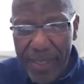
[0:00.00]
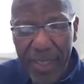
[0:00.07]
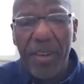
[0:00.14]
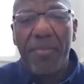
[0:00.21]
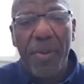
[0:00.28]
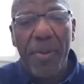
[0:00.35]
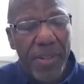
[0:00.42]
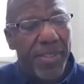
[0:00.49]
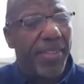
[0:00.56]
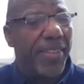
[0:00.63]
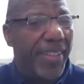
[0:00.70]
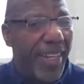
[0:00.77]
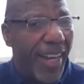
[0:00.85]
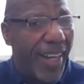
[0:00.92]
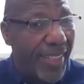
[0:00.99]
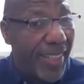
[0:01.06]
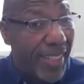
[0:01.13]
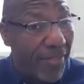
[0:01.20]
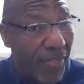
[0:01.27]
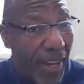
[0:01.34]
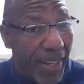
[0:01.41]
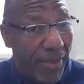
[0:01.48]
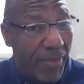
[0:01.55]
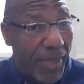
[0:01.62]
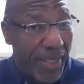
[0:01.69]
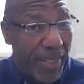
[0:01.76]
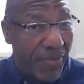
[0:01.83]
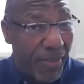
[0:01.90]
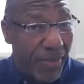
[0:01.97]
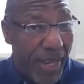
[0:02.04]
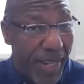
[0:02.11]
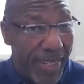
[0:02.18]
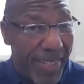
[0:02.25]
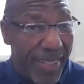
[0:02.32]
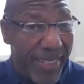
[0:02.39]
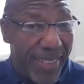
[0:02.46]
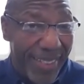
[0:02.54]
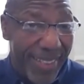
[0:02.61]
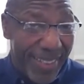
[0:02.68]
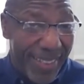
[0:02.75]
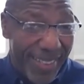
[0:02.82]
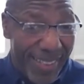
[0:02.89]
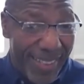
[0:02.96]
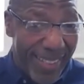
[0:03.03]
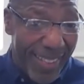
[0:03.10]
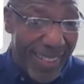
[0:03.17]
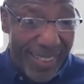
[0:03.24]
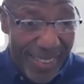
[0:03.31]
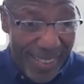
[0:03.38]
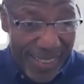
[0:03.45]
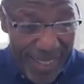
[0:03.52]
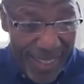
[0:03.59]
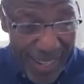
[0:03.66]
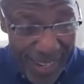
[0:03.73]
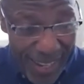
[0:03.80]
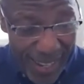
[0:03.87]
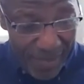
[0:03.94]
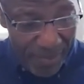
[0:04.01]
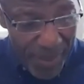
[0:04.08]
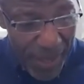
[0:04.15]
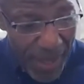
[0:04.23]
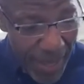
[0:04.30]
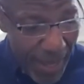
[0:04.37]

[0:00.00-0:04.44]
no personally identifiable information is, is um,